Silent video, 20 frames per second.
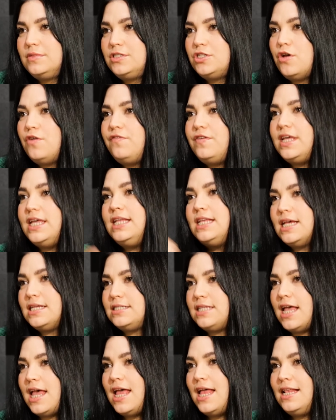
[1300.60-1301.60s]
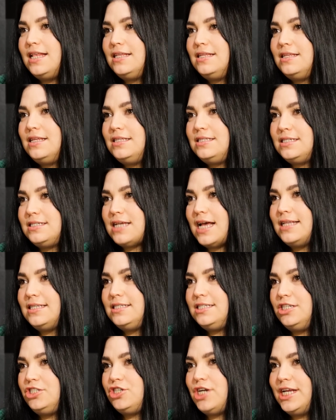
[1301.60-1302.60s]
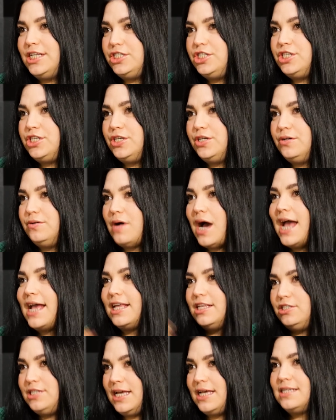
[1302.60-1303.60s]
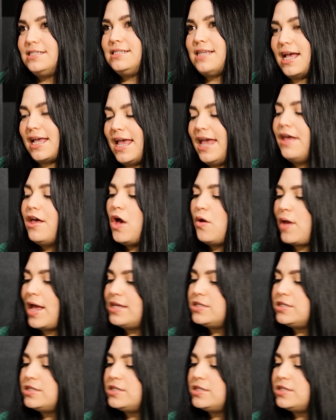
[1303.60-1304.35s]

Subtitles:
So if he decides to train 2, I could take a second. Okay,